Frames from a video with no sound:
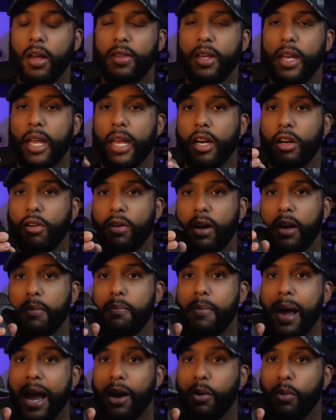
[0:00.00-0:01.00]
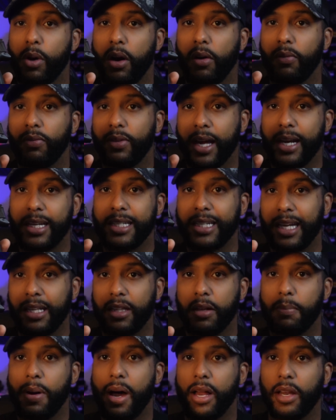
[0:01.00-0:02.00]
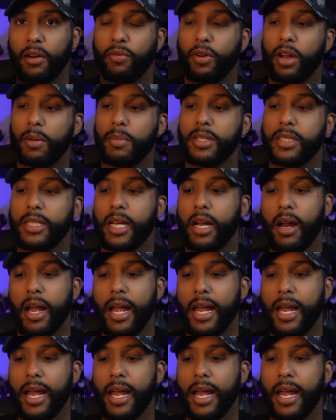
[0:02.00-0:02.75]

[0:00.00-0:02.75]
The integrated magwell that is in the poly frame is there.